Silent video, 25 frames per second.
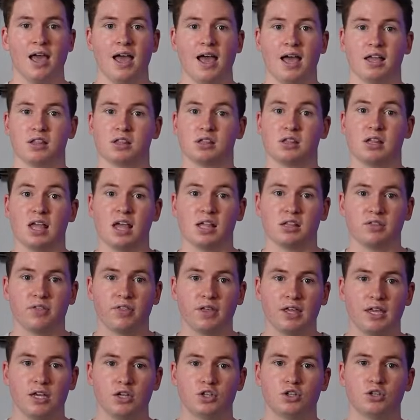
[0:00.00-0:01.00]
assess
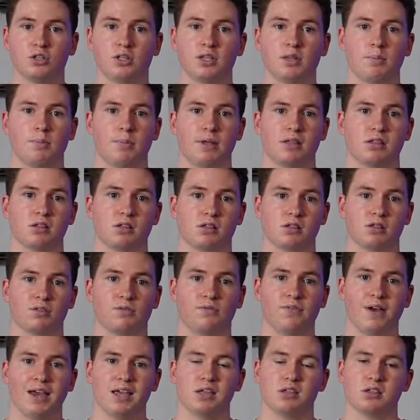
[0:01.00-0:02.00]
the issue that the business is
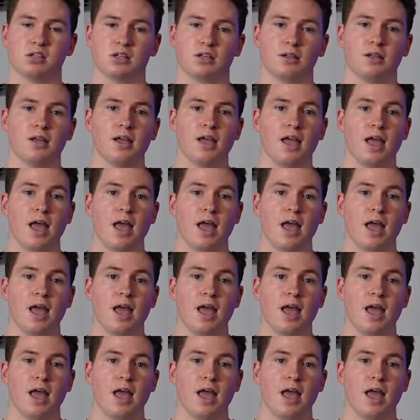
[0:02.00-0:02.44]
facing,